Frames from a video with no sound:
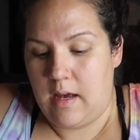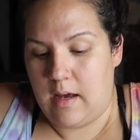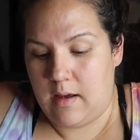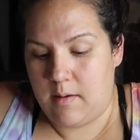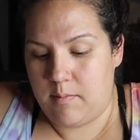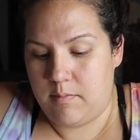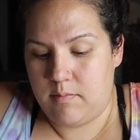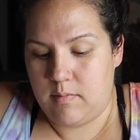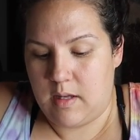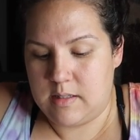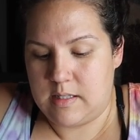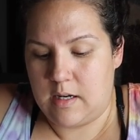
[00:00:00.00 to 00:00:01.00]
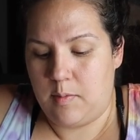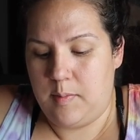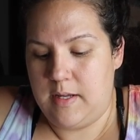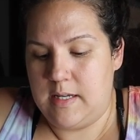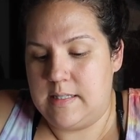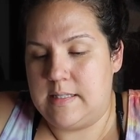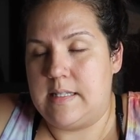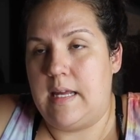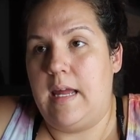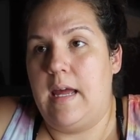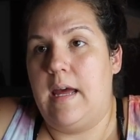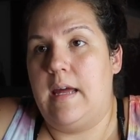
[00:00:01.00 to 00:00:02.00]
um, a centerpiece
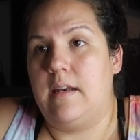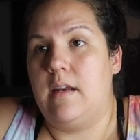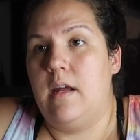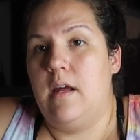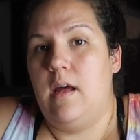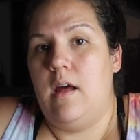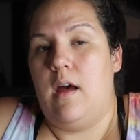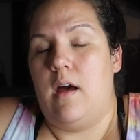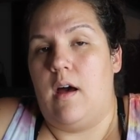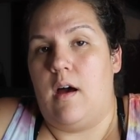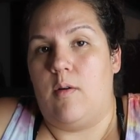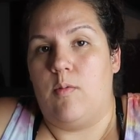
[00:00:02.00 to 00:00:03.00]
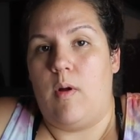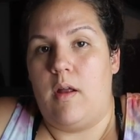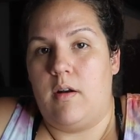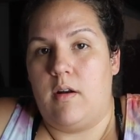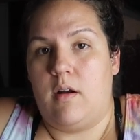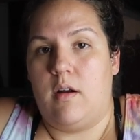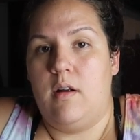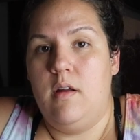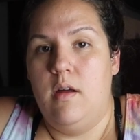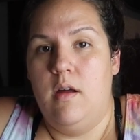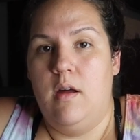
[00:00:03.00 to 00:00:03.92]
and a runner